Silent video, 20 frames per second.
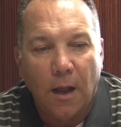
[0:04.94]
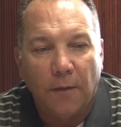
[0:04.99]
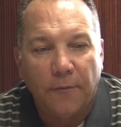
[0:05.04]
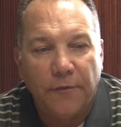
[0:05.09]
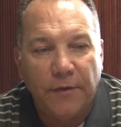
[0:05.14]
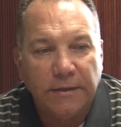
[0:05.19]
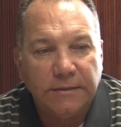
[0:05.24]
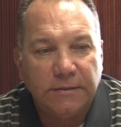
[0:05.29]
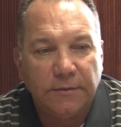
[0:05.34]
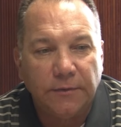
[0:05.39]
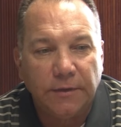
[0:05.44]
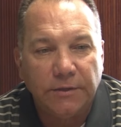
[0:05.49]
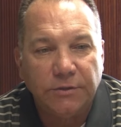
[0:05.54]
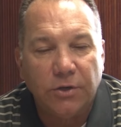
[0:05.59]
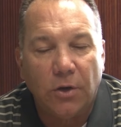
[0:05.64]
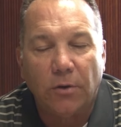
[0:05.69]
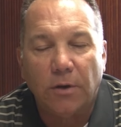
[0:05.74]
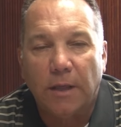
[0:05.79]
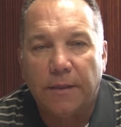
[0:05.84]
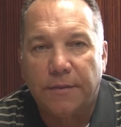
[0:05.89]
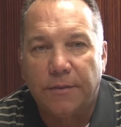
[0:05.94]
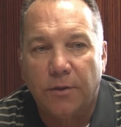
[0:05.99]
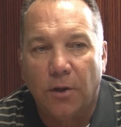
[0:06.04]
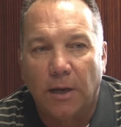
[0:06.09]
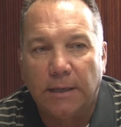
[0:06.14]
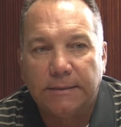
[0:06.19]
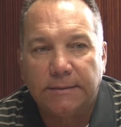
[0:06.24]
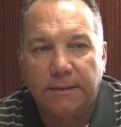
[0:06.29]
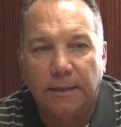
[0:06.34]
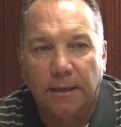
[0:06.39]
Offensively, Jonah, I
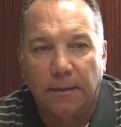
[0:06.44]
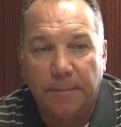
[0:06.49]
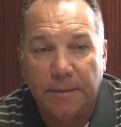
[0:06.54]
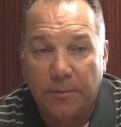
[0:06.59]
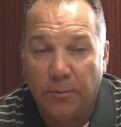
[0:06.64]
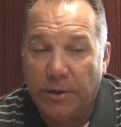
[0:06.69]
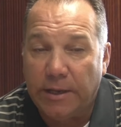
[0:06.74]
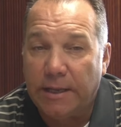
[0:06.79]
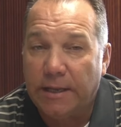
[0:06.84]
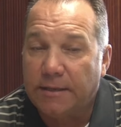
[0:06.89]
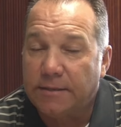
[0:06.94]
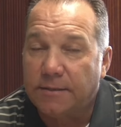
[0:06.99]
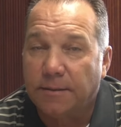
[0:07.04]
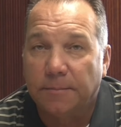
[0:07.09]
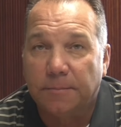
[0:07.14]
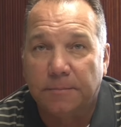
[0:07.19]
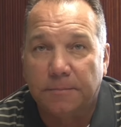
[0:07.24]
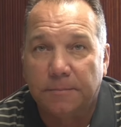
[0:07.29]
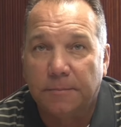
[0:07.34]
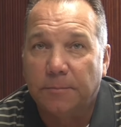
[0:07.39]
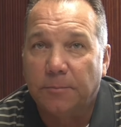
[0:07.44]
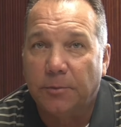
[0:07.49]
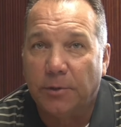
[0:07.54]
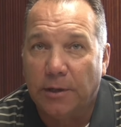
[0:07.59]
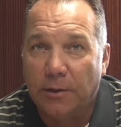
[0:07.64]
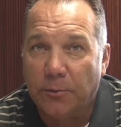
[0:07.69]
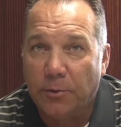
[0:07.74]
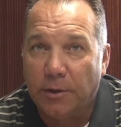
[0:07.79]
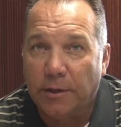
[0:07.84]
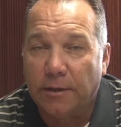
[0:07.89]
thought, we hit some
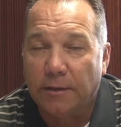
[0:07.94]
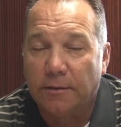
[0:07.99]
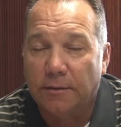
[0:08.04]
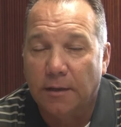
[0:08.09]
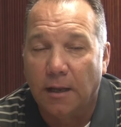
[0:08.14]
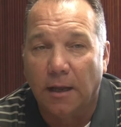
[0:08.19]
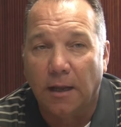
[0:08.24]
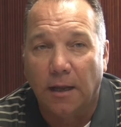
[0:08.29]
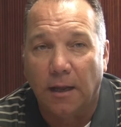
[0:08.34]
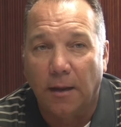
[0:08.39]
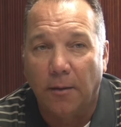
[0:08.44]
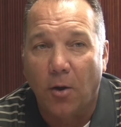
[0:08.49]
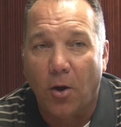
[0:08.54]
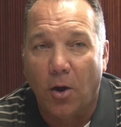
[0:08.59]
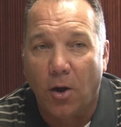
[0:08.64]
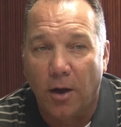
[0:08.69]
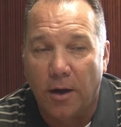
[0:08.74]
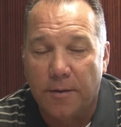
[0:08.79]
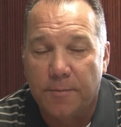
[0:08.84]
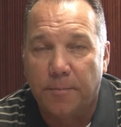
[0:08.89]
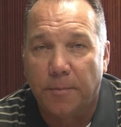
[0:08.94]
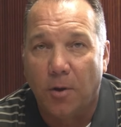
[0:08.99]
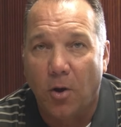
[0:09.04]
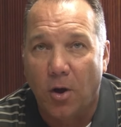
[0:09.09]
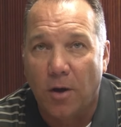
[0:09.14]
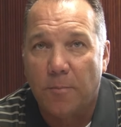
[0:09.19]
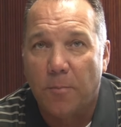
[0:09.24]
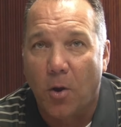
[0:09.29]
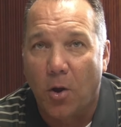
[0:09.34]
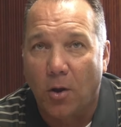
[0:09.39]
really, really hard
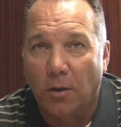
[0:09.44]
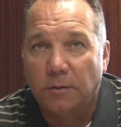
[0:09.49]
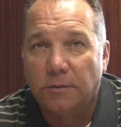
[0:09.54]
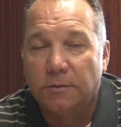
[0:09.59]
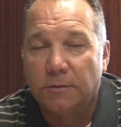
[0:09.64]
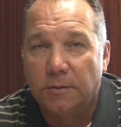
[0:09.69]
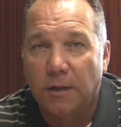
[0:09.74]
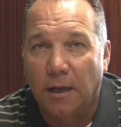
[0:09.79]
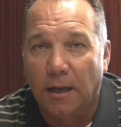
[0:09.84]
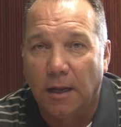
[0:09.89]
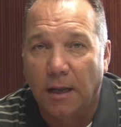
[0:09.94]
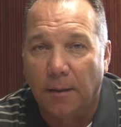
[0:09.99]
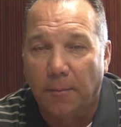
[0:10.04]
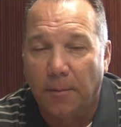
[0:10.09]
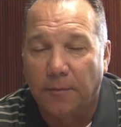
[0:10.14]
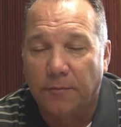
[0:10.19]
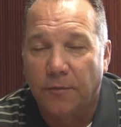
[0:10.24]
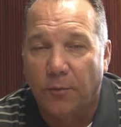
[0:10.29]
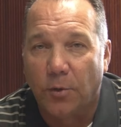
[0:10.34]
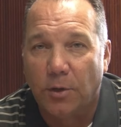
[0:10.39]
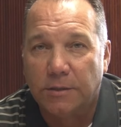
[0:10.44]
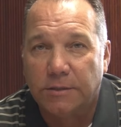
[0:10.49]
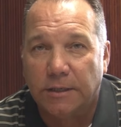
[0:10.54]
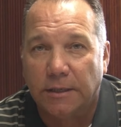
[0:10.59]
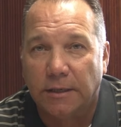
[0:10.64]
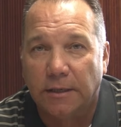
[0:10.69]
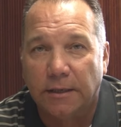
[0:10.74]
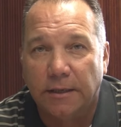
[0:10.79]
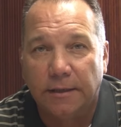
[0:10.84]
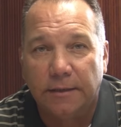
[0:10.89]
balls.
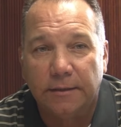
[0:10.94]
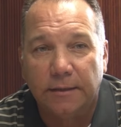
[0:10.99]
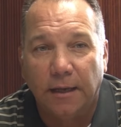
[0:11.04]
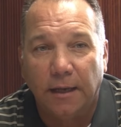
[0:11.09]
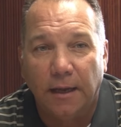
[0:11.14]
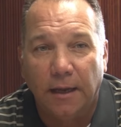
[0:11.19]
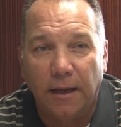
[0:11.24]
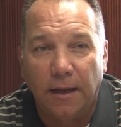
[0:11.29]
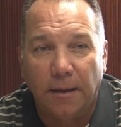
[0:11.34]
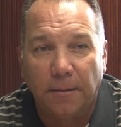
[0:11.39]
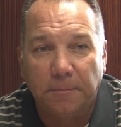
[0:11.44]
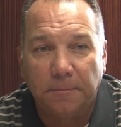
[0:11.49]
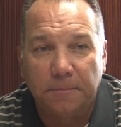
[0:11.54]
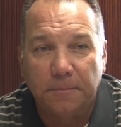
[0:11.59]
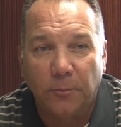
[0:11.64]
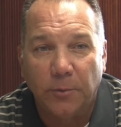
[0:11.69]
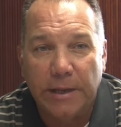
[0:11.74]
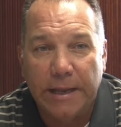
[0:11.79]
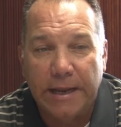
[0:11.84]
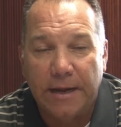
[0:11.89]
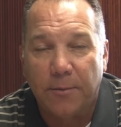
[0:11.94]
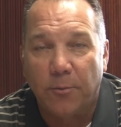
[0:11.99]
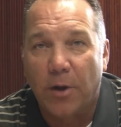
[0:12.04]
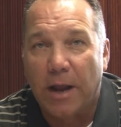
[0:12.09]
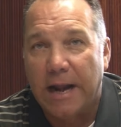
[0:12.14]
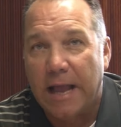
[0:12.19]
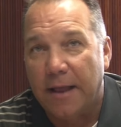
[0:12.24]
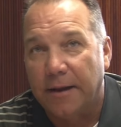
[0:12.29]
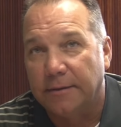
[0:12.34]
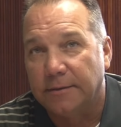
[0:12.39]
Unfortunately, we hit it
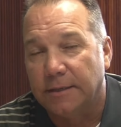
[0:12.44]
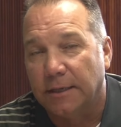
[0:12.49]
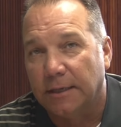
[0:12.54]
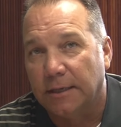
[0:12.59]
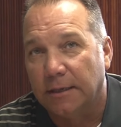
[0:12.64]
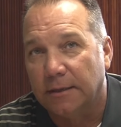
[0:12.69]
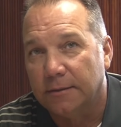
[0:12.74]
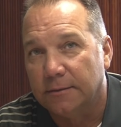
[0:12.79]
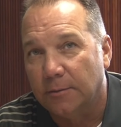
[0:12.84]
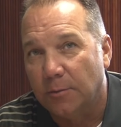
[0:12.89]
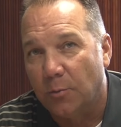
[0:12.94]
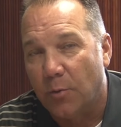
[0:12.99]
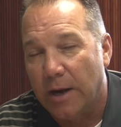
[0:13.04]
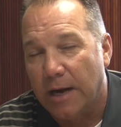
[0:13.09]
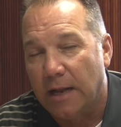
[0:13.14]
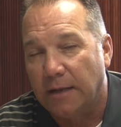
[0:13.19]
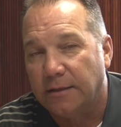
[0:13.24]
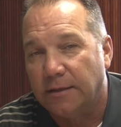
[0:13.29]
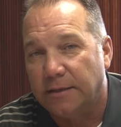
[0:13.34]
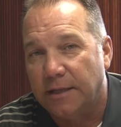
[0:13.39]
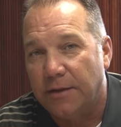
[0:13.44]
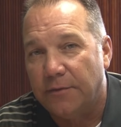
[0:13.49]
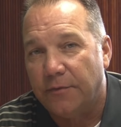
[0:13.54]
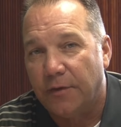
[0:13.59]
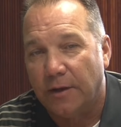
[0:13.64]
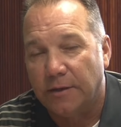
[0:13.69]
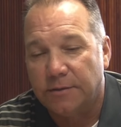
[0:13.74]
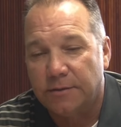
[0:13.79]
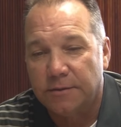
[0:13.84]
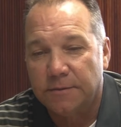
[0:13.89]
right at the
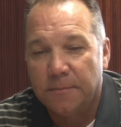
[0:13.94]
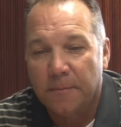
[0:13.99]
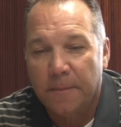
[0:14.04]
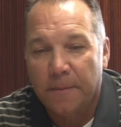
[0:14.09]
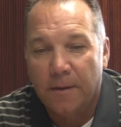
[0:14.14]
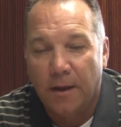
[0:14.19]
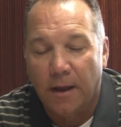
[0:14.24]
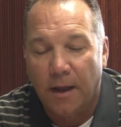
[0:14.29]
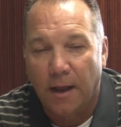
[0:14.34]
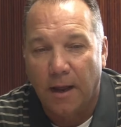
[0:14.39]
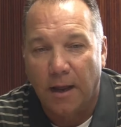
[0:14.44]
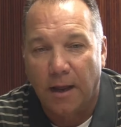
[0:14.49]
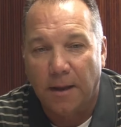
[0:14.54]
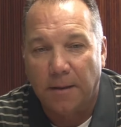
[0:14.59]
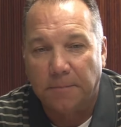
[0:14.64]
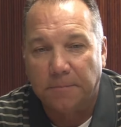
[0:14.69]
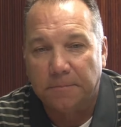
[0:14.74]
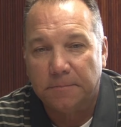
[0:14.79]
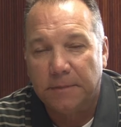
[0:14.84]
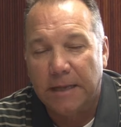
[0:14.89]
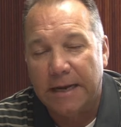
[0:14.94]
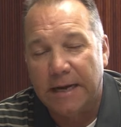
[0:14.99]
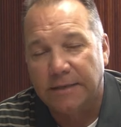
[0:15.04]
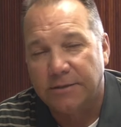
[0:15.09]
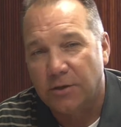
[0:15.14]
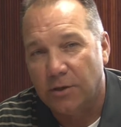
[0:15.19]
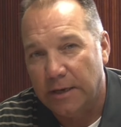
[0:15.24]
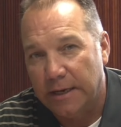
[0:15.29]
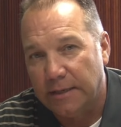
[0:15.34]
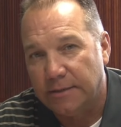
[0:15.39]
defense. And
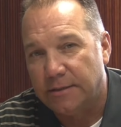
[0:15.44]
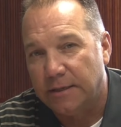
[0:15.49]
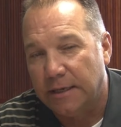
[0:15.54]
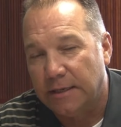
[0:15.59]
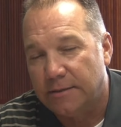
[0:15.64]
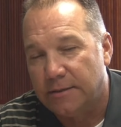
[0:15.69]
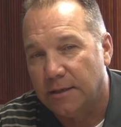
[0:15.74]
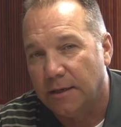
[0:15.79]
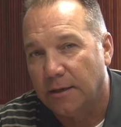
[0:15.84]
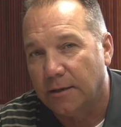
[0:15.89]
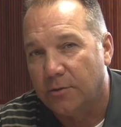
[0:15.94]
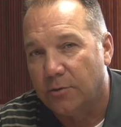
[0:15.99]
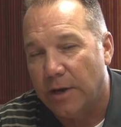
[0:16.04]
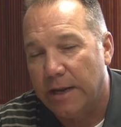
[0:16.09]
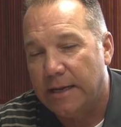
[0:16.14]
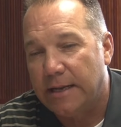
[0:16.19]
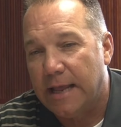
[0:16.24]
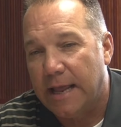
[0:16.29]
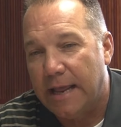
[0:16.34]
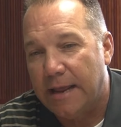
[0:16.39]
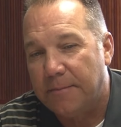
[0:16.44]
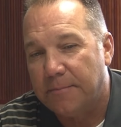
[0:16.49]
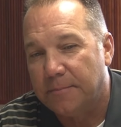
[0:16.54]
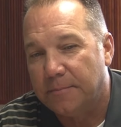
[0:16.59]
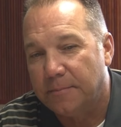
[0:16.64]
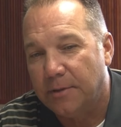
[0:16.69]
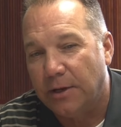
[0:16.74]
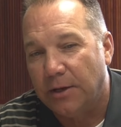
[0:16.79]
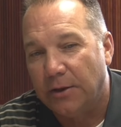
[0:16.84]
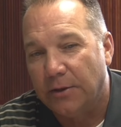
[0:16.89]
it's a great
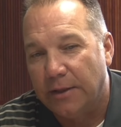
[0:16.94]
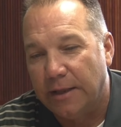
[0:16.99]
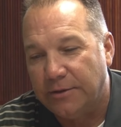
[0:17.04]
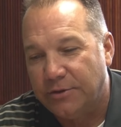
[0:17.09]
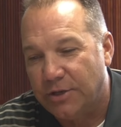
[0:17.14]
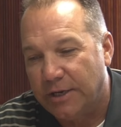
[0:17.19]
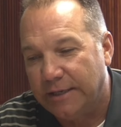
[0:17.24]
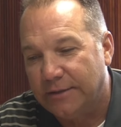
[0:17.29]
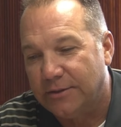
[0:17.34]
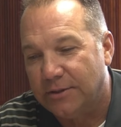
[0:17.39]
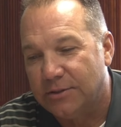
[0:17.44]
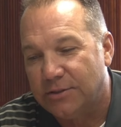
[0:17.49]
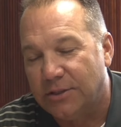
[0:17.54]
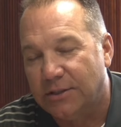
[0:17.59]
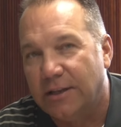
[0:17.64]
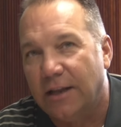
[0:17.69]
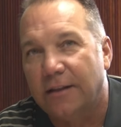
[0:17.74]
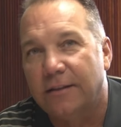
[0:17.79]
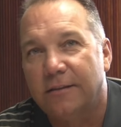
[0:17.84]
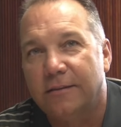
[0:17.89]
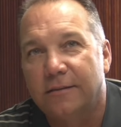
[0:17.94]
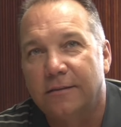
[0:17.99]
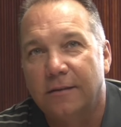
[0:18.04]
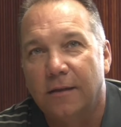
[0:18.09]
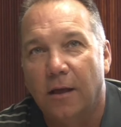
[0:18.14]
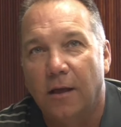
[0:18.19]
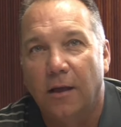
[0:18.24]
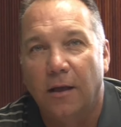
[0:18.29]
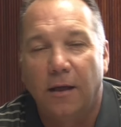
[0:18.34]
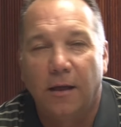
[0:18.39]
game. You know, they chinked us to death.
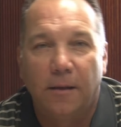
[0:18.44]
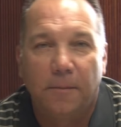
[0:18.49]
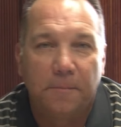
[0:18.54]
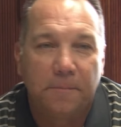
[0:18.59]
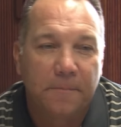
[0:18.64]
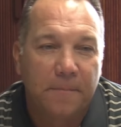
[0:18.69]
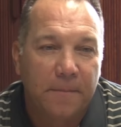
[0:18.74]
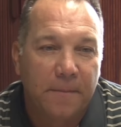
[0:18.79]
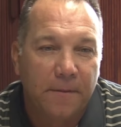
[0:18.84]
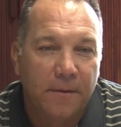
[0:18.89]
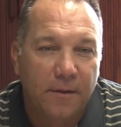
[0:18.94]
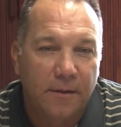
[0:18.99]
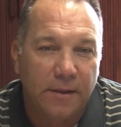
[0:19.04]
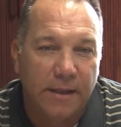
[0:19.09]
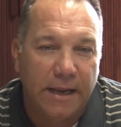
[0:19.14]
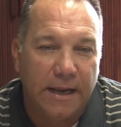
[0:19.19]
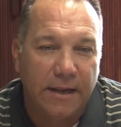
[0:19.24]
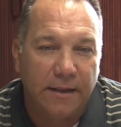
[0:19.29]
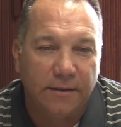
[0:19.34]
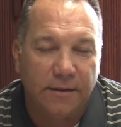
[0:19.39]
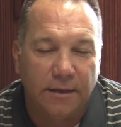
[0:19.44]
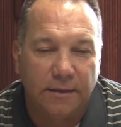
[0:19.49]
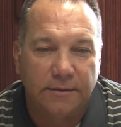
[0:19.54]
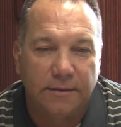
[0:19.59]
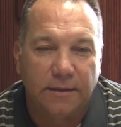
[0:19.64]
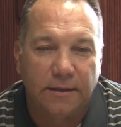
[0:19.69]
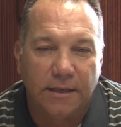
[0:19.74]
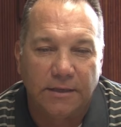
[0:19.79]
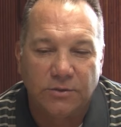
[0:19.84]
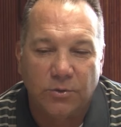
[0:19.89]
The inning
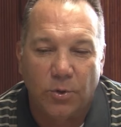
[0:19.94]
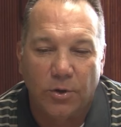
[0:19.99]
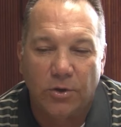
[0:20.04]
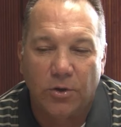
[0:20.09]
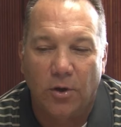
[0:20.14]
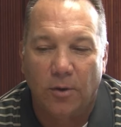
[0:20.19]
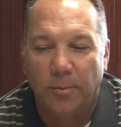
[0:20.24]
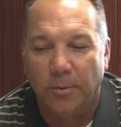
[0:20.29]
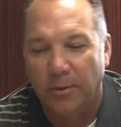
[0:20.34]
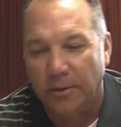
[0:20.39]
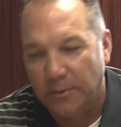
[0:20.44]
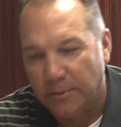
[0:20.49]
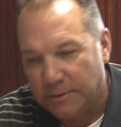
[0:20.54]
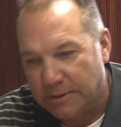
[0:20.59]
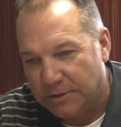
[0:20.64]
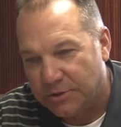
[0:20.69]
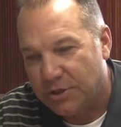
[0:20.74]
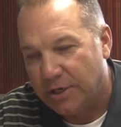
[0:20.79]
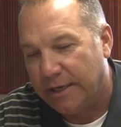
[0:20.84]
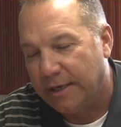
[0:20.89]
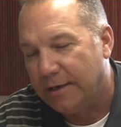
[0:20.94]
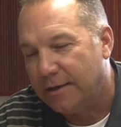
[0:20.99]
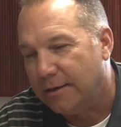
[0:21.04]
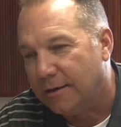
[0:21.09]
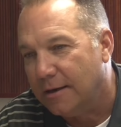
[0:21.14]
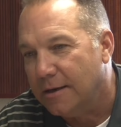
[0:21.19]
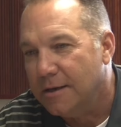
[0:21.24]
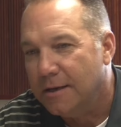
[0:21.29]
that they scored a couple, it was a chink.